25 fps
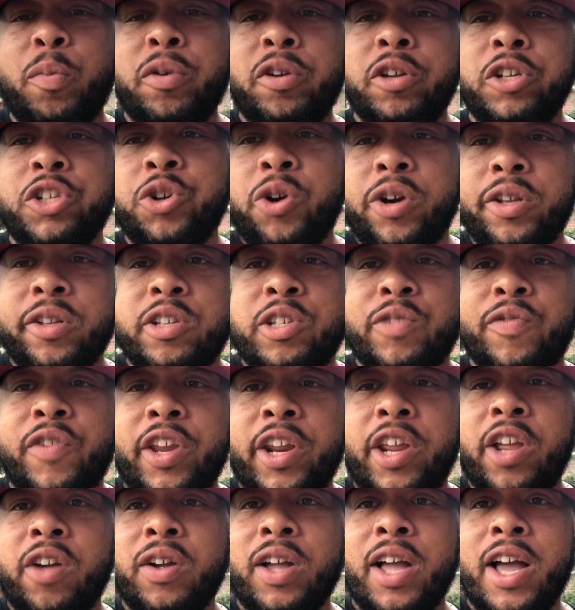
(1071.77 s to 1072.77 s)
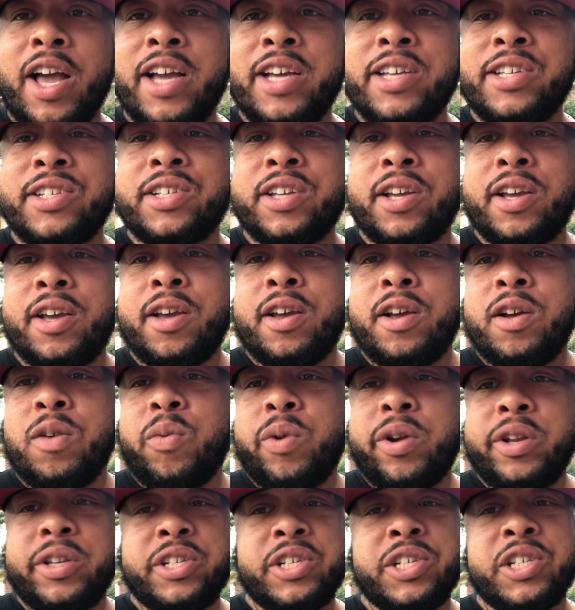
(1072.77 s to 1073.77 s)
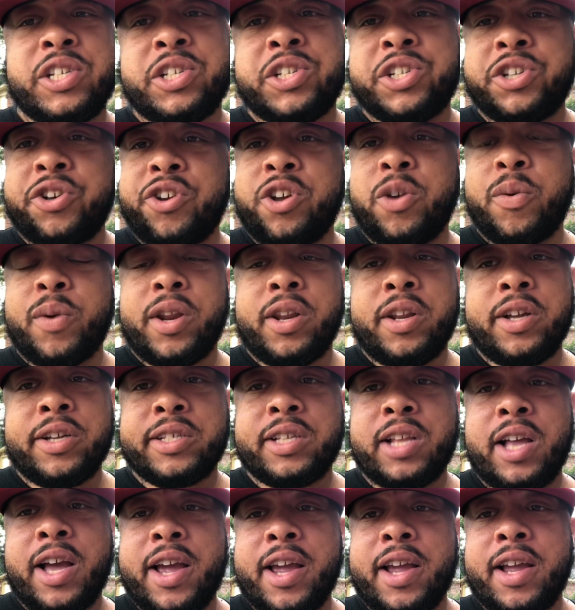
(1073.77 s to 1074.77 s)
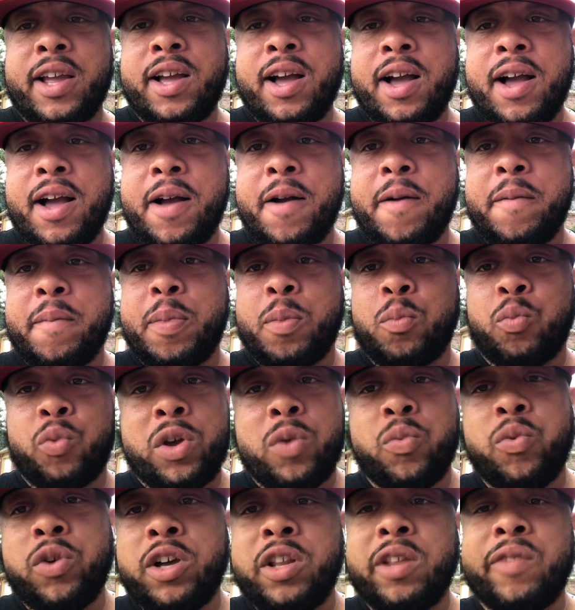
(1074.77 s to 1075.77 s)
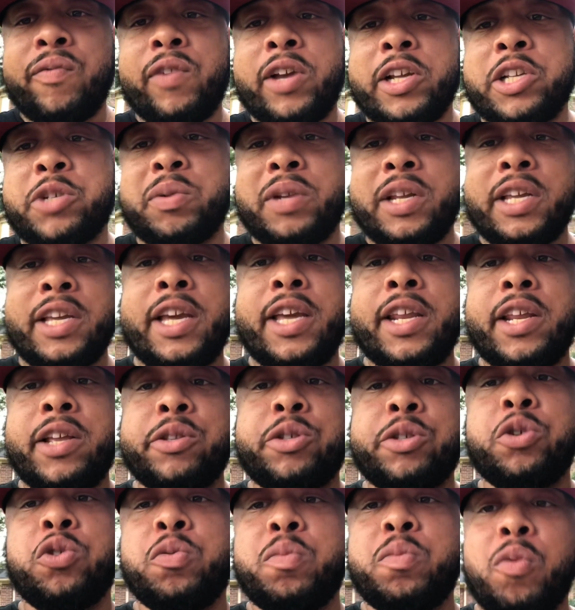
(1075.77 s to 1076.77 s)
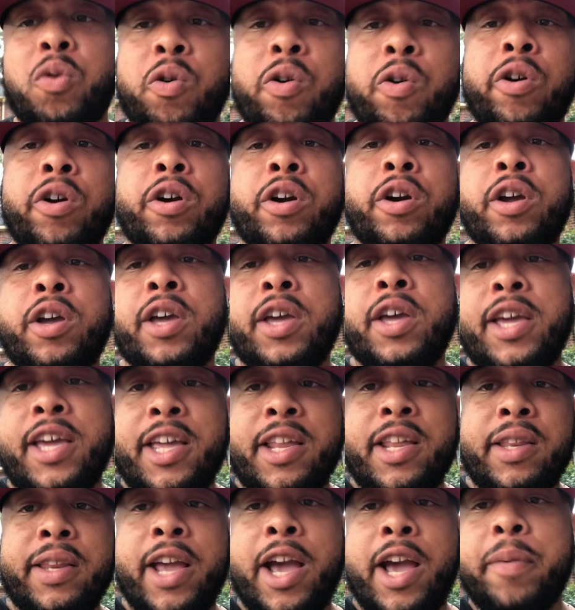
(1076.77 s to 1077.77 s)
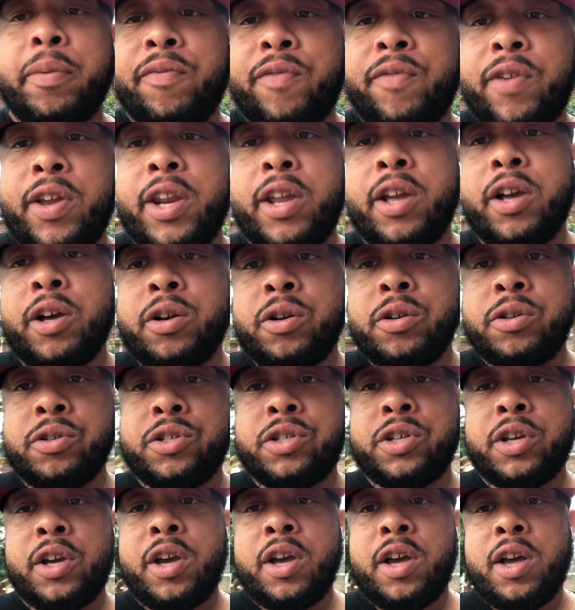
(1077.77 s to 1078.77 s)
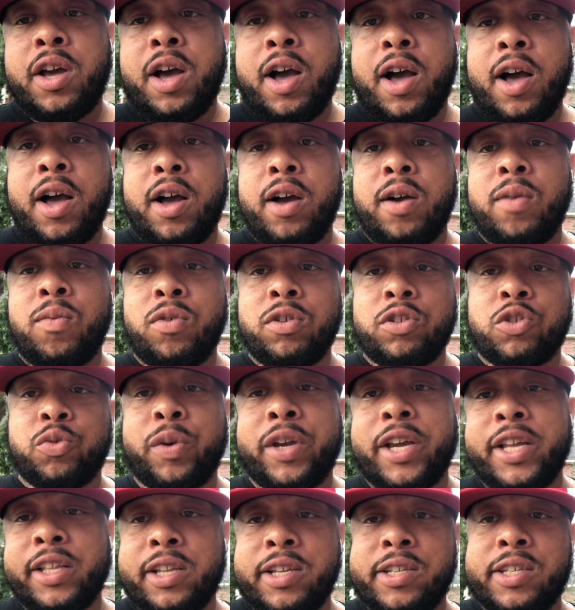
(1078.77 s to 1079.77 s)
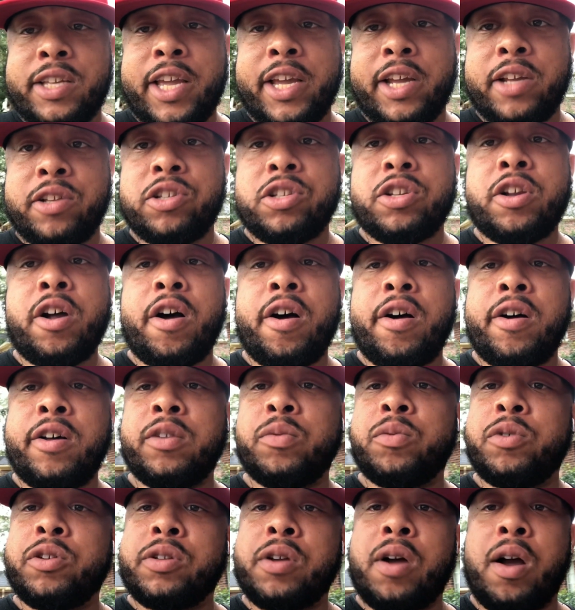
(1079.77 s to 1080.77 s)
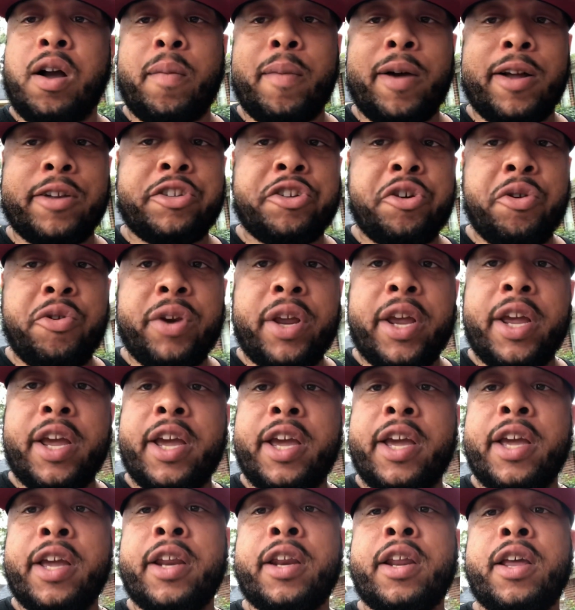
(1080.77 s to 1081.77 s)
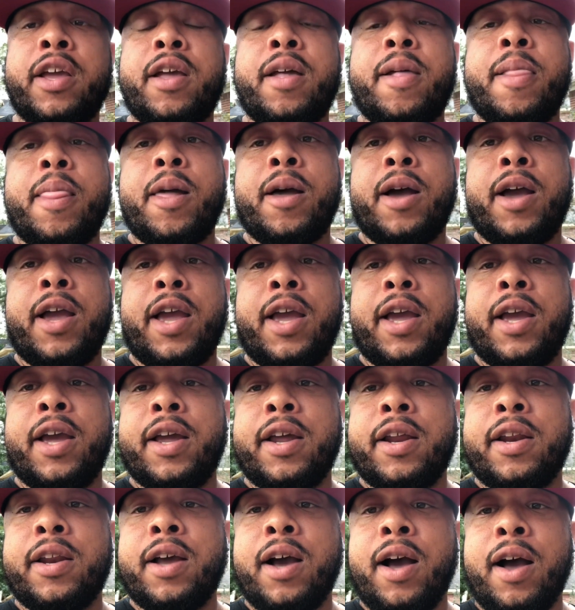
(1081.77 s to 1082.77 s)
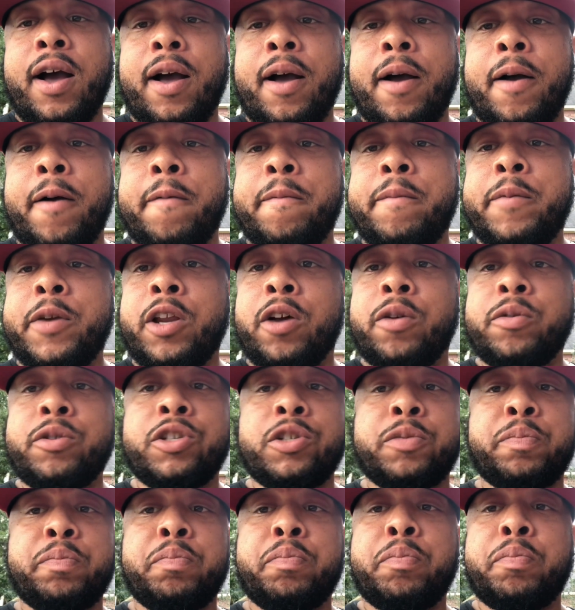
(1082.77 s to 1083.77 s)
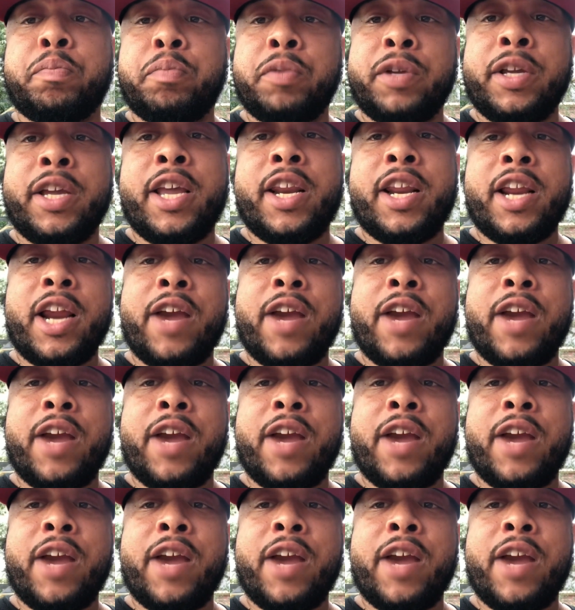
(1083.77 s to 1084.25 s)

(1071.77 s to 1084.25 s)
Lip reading: you enjoyed this video, guys. Wanted to just show you what it looks like. We will eventually get into more in-depth videos once we get this thing installed. We'll talk about tuning it and just getting